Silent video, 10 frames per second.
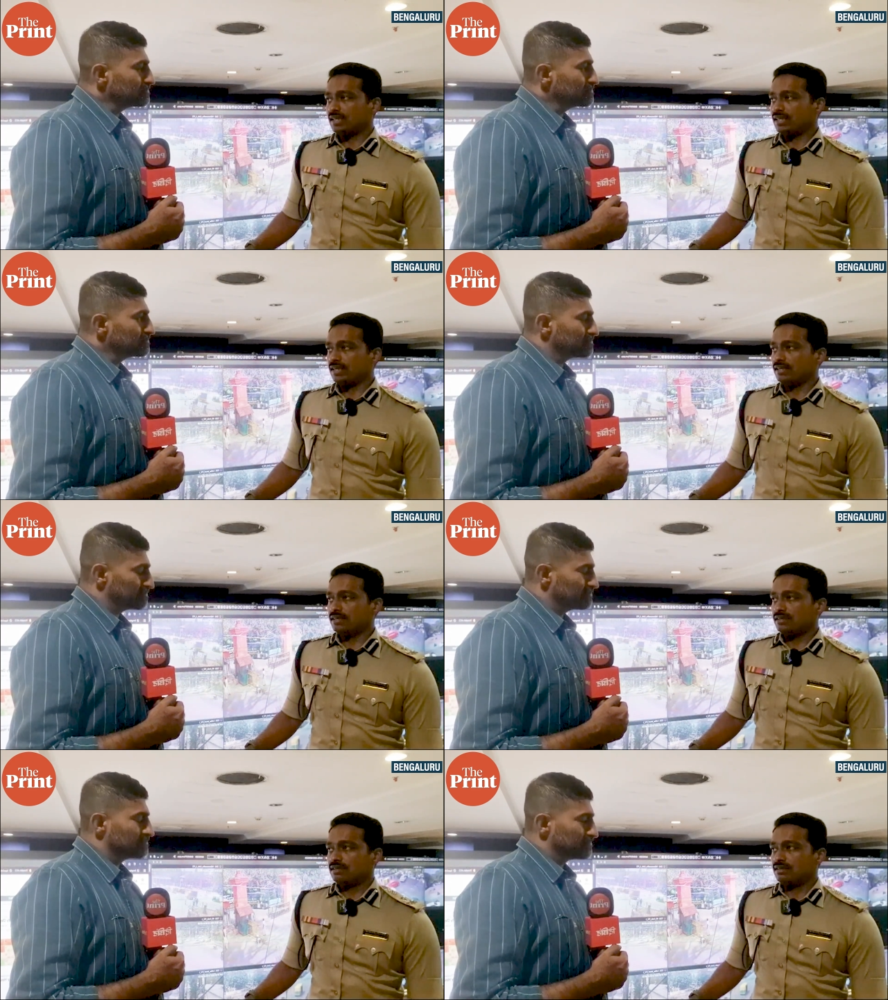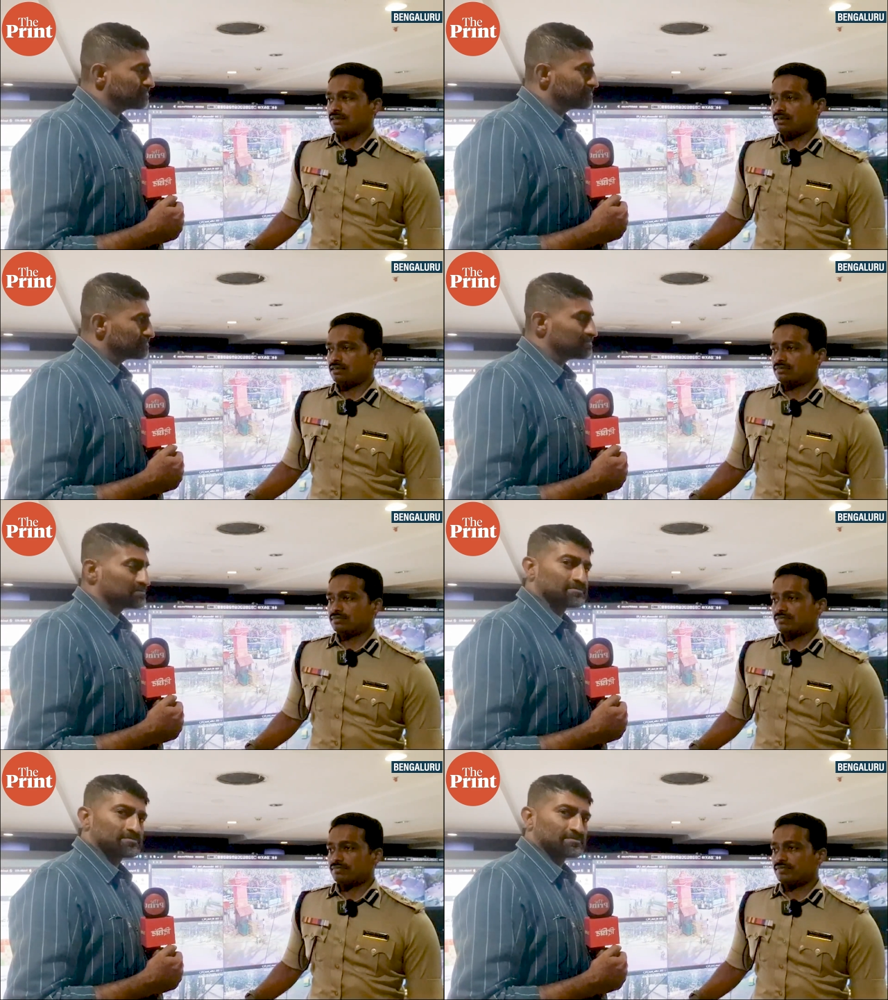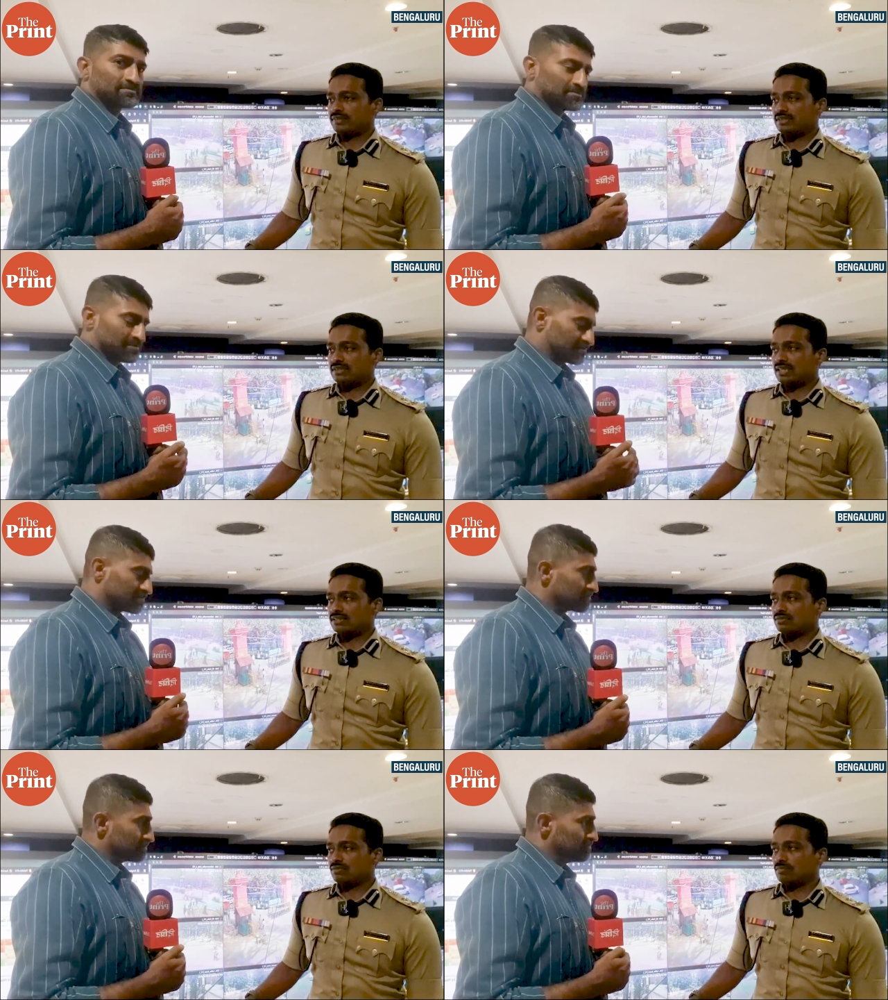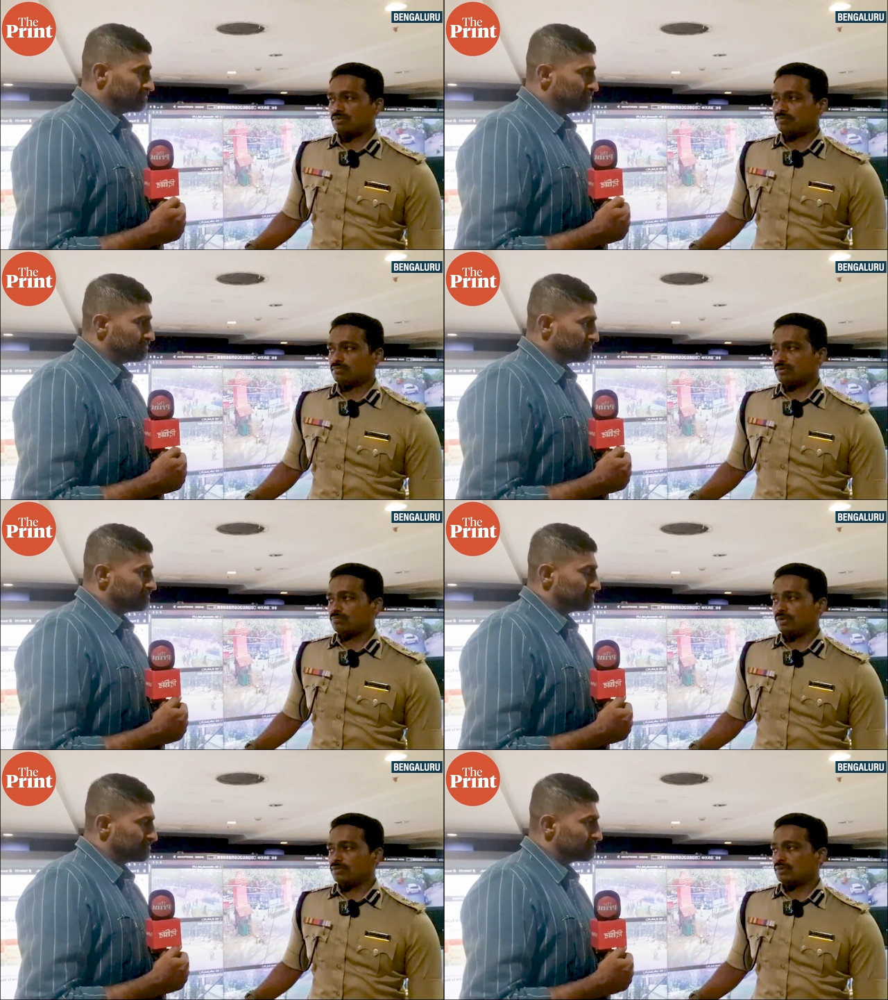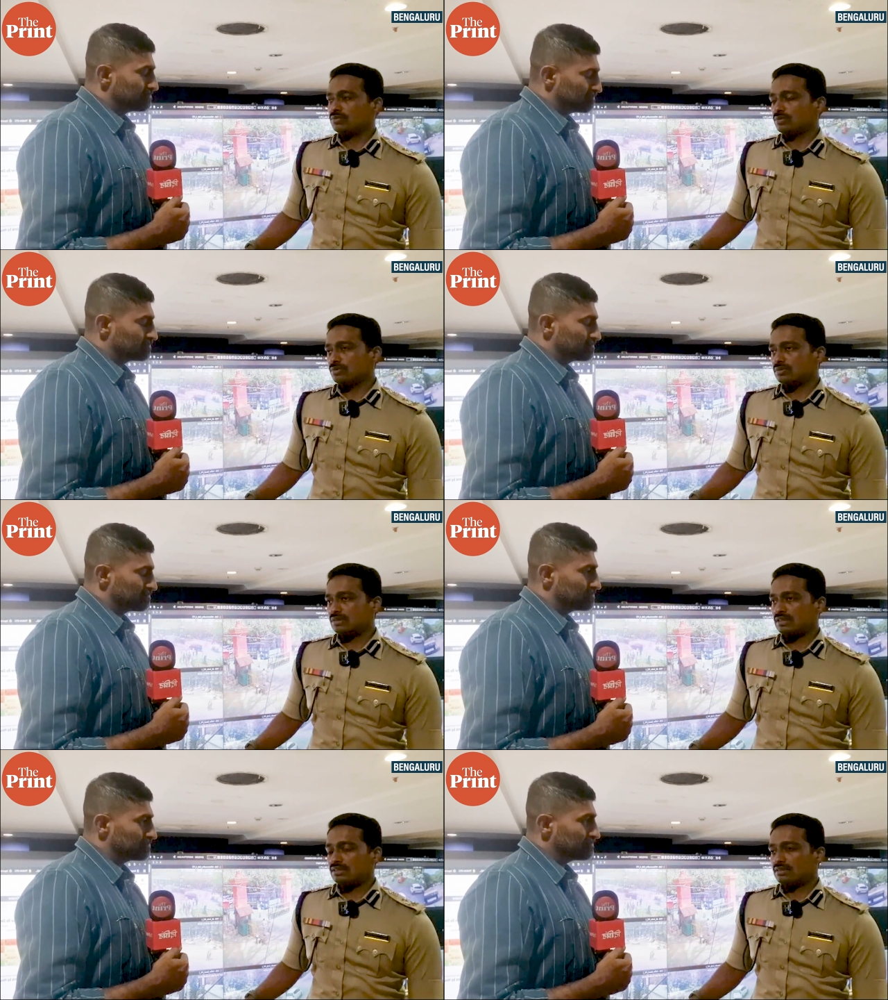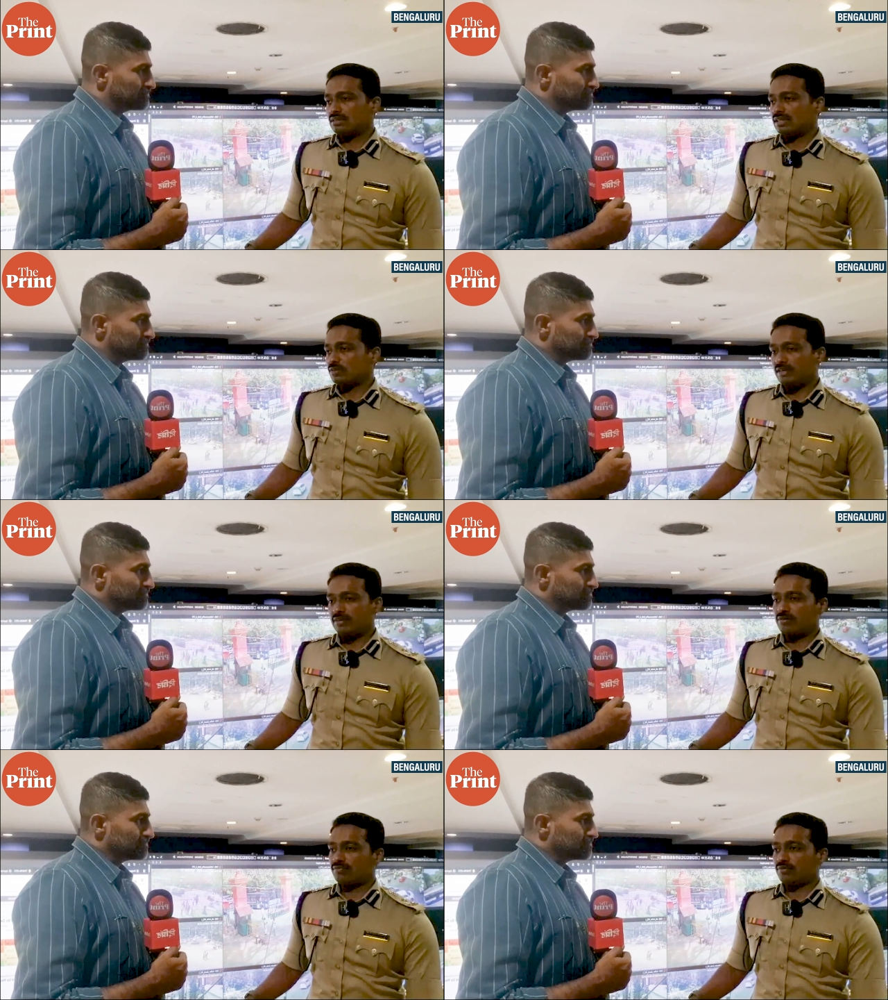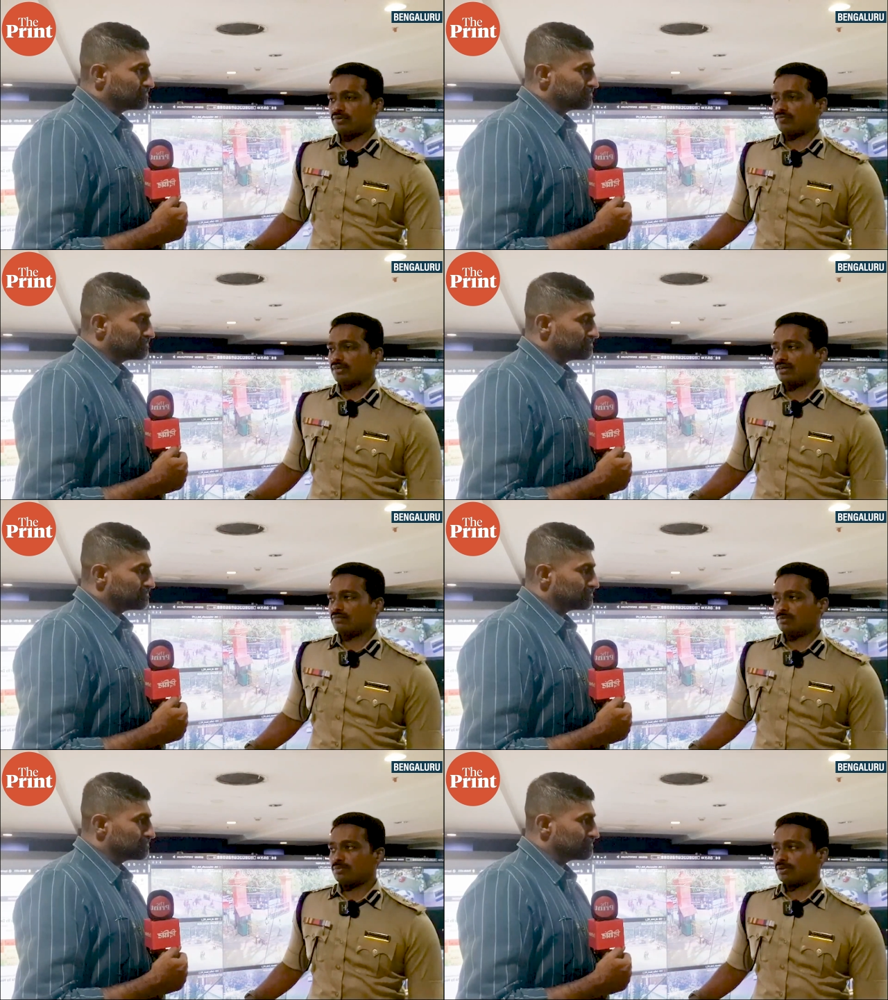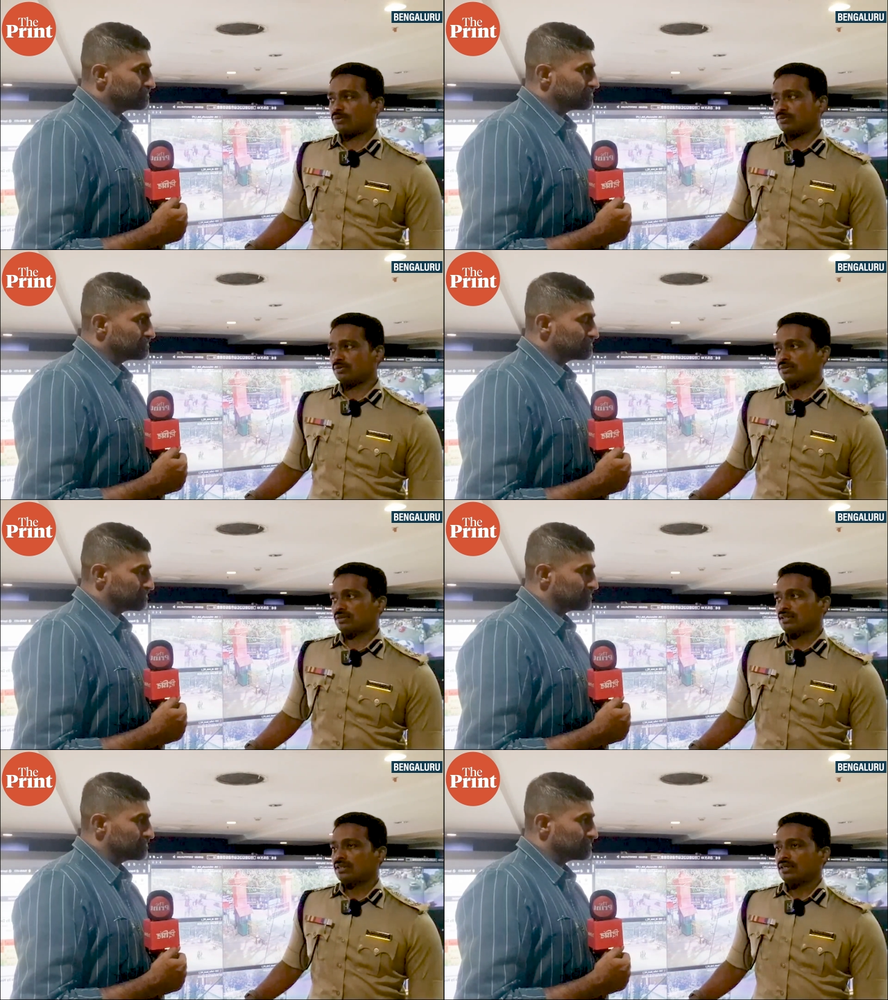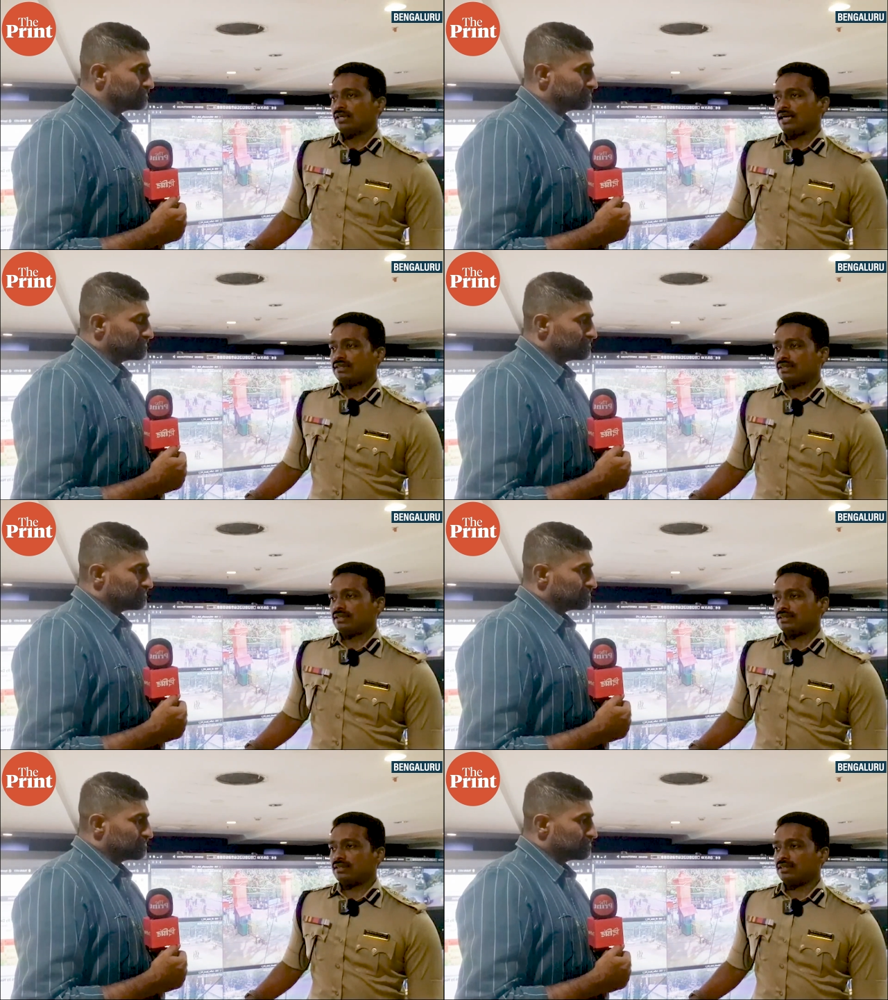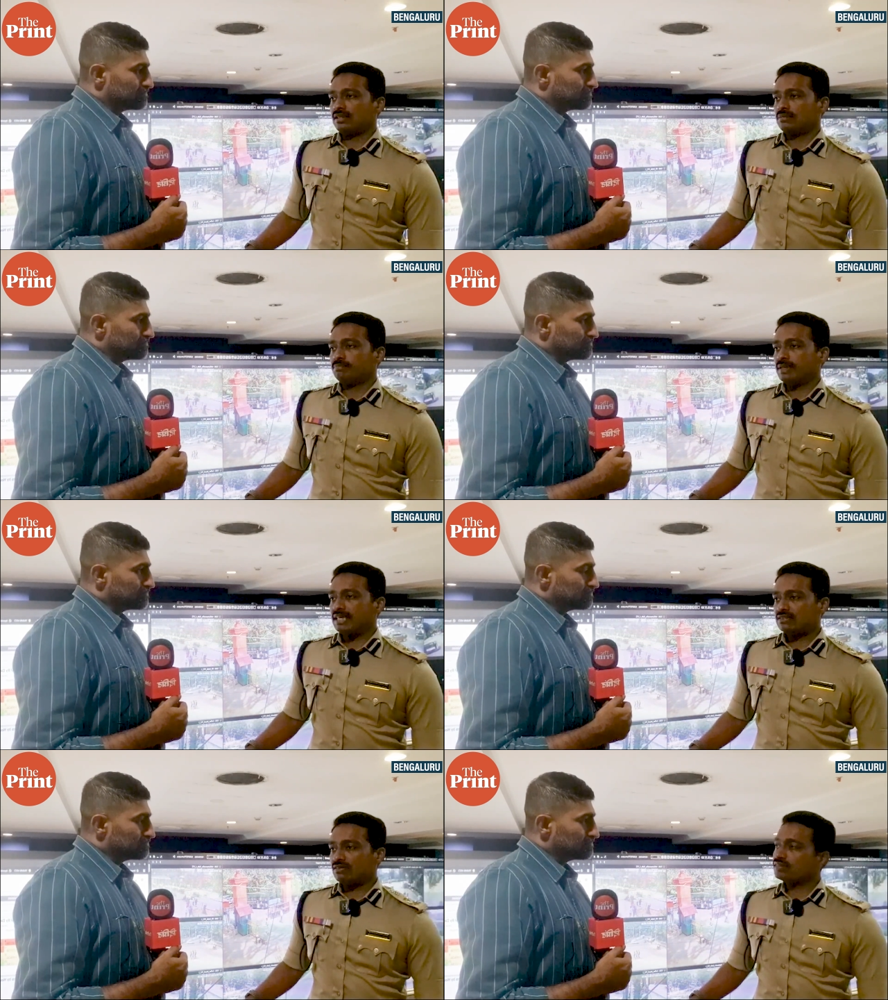Speaker 1: decade from 56 lakhs to 1.12 crores, and at 2024, we are at 1.2 crores. I think the pace of